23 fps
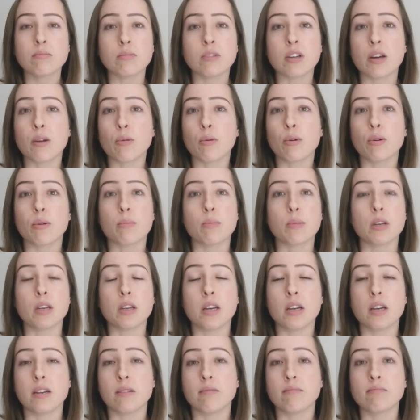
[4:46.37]
that we're
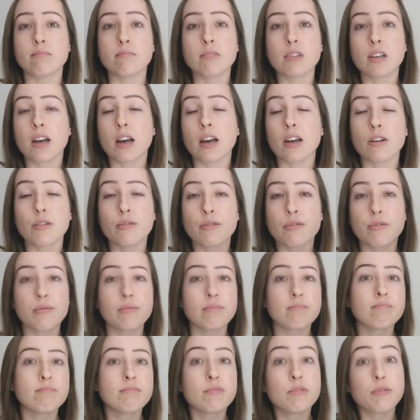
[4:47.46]
being kind
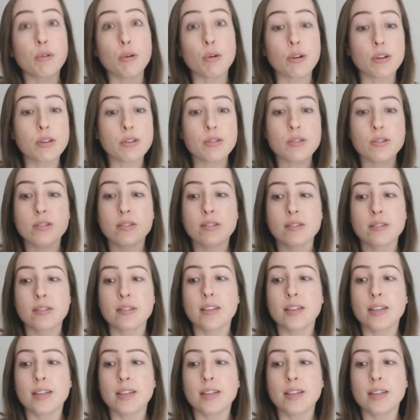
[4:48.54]
of forced